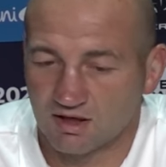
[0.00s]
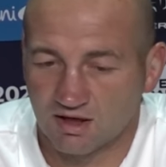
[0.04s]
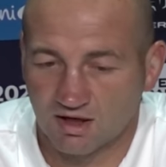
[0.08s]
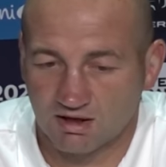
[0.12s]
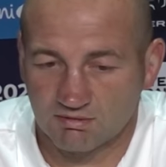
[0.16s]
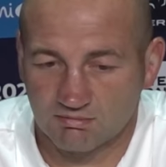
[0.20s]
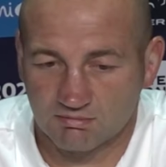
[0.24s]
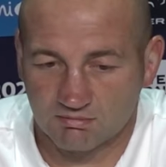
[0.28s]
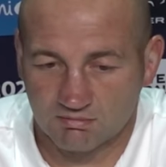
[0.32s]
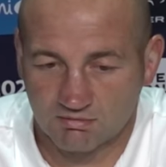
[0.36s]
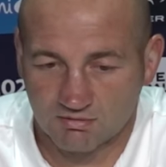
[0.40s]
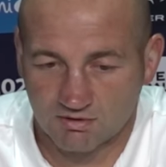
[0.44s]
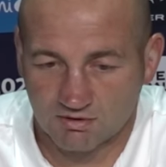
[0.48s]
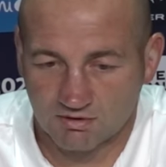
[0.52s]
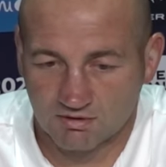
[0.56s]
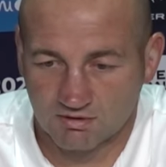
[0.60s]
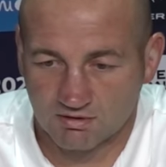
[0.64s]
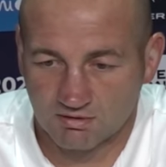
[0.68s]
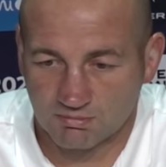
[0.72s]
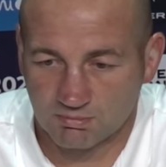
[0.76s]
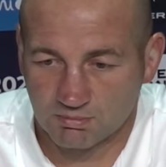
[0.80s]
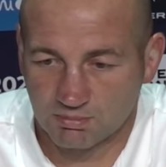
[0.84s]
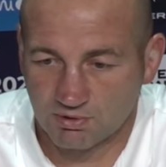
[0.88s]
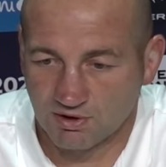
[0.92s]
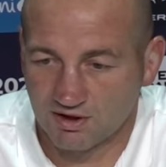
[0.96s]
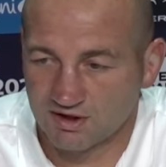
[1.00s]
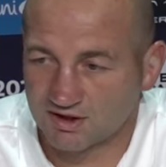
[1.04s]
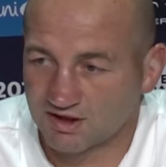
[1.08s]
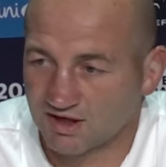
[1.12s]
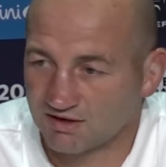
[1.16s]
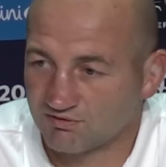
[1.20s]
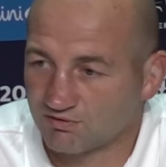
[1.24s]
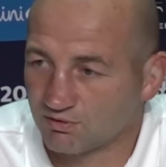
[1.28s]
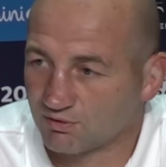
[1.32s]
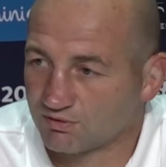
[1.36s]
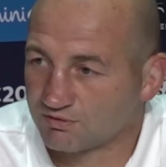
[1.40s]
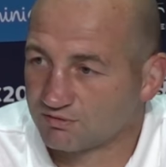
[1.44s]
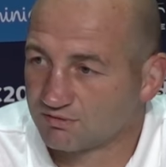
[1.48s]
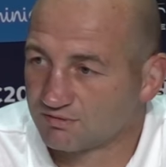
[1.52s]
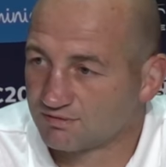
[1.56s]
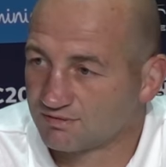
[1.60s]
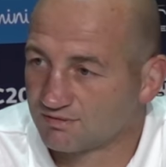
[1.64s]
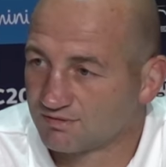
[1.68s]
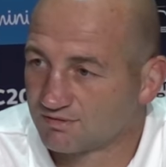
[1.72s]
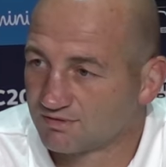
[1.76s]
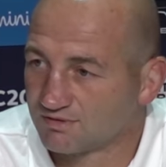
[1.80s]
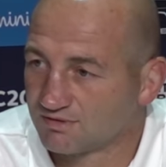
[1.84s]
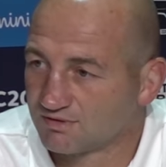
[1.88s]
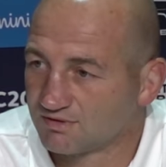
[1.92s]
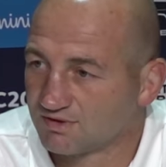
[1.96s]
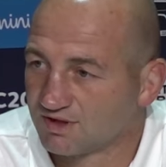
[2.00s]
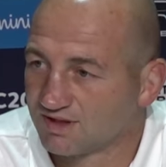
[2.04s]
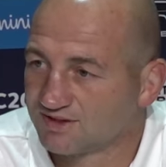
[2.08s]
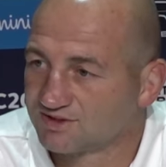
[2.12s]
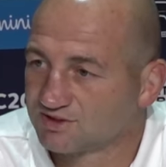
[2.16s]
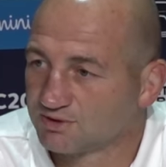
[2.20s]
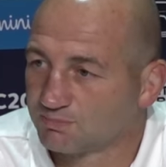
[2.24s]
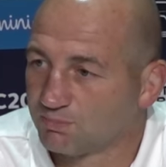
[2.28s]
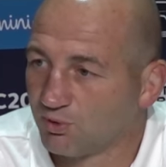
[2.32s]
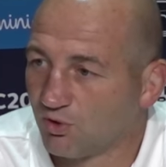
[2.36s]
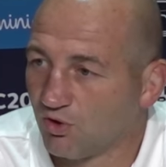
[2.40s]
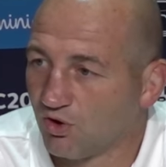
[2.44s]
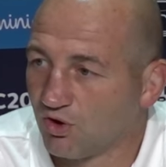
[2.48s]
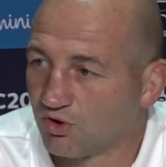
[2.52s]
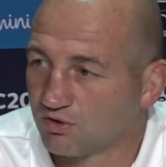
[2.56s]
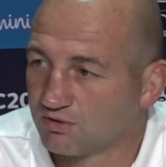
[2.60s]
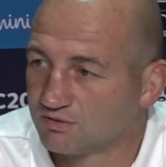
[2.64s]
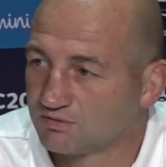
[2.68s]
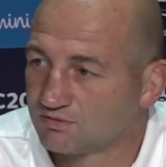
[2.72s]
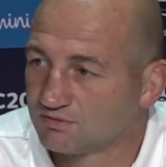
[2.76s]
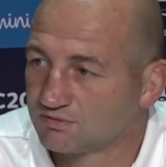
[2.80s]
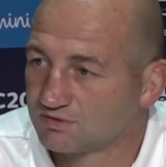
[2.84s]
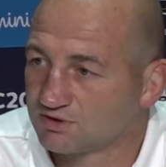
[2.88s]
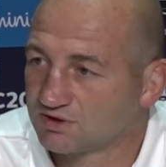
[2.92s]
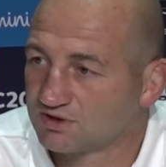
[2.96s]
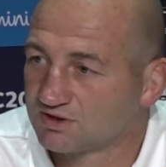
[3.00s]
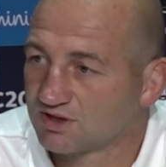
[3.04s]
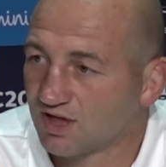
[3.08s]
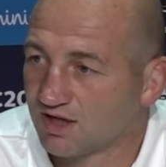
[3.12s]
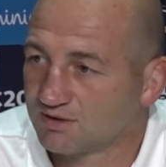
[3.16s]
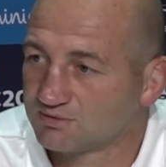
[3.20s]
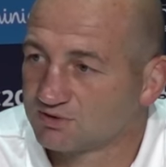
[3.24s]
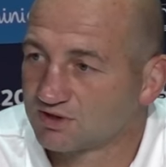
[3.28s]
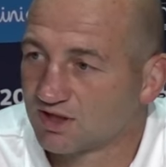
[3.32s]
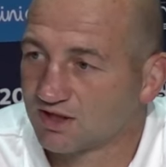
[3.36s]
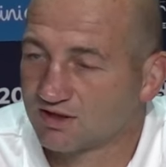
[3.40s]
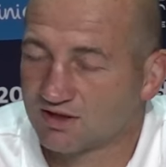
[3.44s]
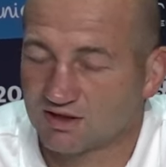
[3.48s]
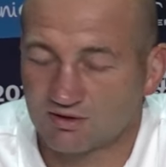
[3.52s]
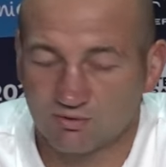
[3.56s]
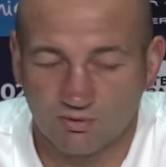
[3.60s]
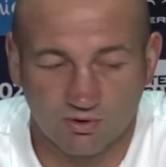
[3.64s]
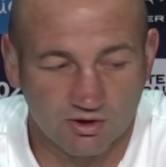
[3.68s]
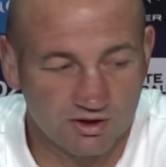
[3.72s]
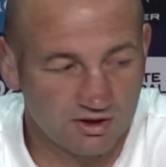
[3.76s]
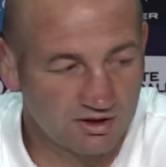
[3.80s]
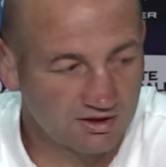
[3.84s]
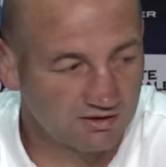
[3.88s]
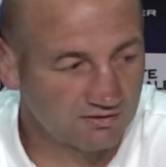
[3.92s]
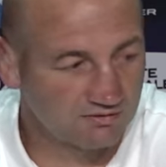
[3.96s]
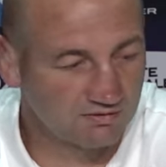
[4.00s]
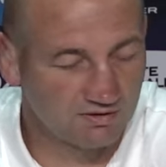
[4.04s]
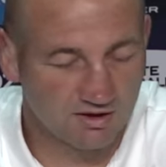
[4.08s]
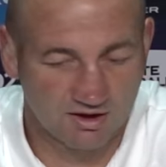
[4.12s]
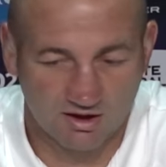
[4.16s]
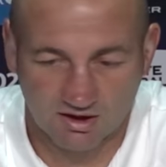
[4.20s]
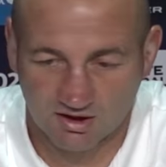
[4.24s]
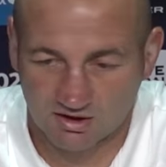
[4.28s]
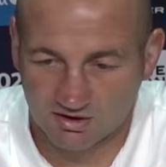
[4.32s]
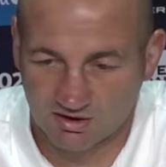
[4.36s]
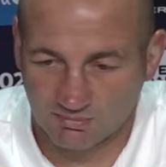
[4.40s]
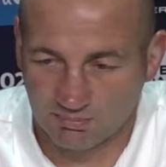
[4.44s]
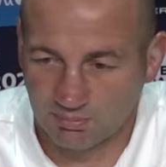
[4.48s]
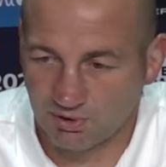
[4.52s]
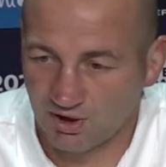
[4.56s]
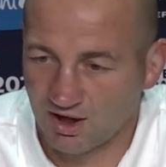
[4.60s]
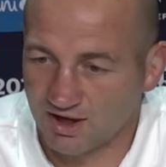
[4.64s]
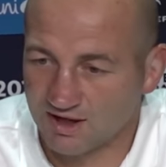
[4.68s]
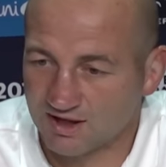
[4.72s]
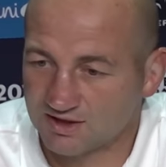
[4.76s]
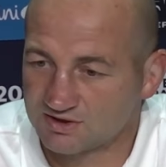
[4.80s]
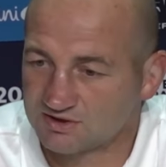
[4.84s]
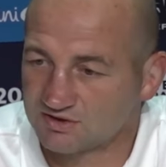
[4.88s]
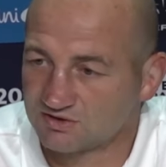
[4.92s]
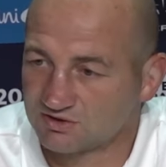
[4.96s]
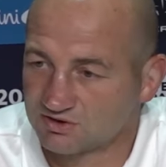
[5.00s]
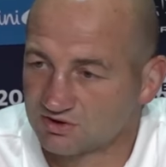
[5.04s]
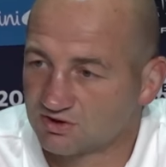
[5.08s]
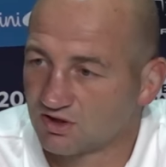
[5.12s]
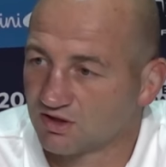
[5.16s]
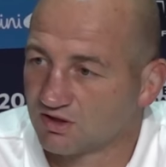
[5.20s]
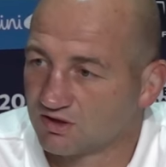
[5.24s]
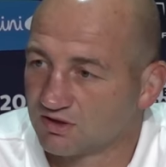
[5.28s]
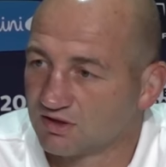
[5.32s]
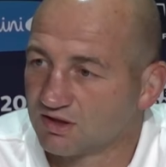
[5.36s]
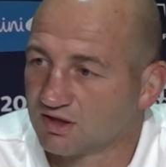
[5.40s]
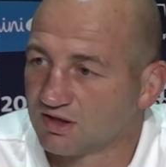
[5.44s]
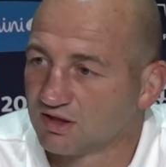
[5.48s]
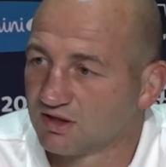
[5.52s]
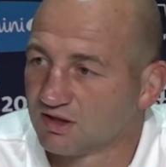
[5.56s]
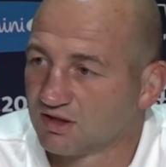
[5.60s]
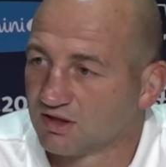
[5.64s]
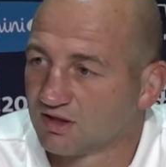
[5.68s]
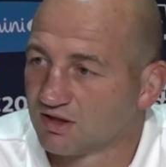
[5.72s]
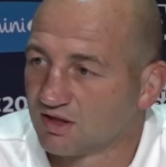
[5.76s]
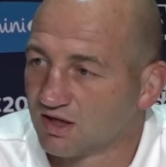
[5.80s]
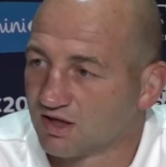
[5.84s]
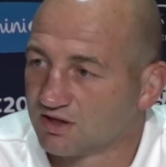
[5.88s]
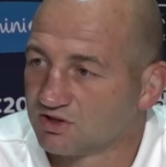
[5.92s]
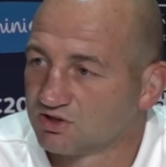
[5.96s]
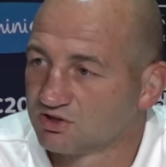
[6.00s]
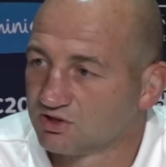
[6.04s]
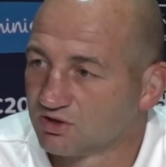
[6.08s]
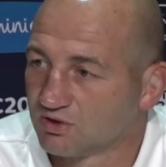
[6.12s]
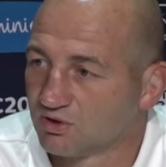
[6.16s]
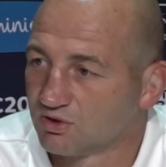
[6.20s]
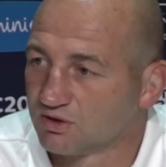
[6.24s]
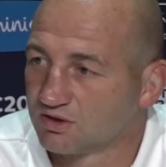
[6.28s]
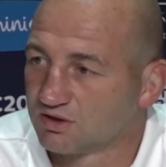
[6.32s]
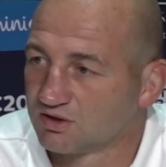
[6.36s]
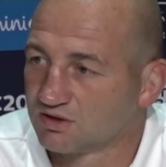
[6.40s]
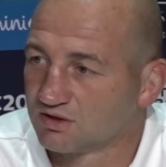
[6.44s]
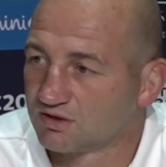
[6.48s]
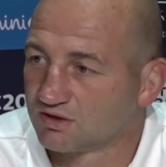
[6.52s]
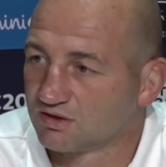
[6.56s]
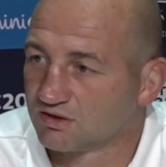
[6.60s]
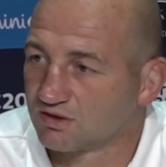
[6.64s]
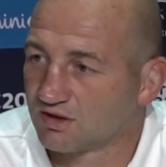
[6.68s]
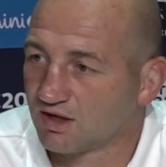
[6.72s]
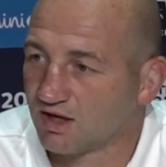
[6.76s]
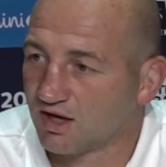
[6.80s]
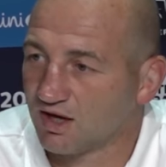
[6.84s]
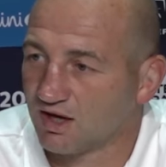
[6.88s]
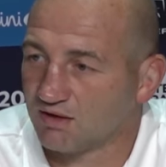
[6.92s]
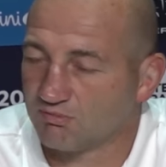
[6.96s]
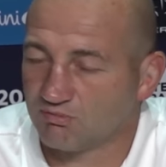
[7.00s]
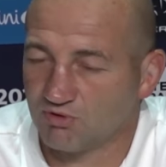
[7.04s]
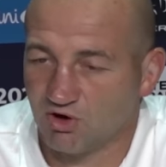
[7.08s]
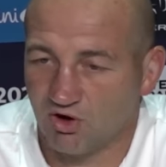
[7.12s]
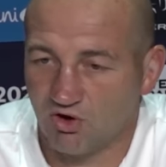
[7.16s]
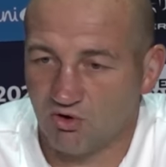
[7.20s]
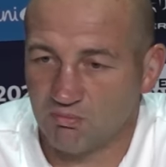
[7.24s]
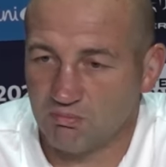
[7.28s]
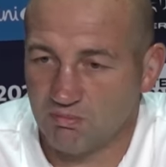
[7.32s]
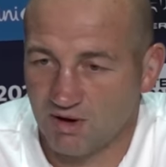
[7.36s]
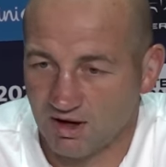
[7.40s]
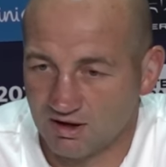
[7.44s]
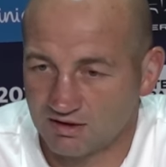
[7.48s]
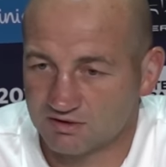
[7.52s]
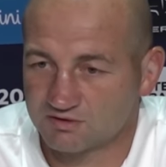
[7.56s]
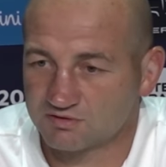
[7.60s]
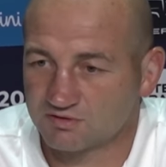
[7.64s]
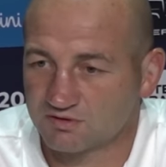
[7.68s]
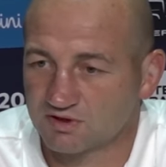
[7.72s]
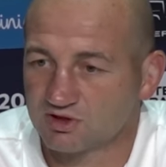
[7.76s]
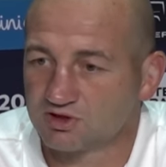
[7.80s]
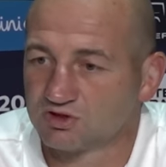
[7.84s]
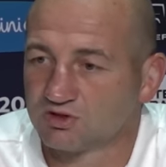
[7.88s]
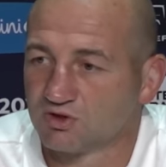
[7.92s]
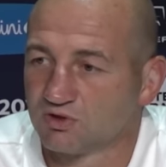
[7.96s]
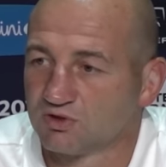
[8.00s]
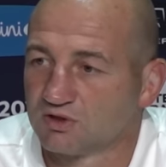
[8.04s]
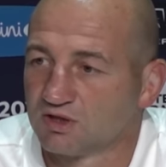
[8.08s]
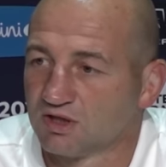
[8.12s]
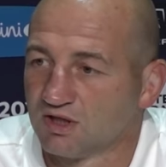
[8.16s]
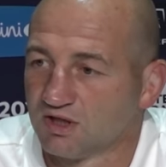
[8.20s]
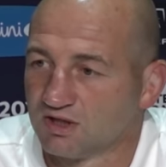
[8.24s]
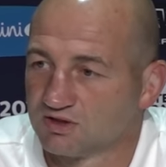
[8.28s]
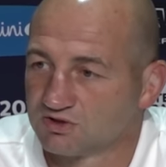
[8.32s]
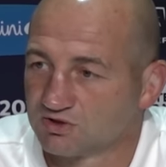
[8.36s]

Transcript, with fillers: Um, but I think everyone needs support sometimes, and I think what you the players have certainly ensured, um, the whole management ensured.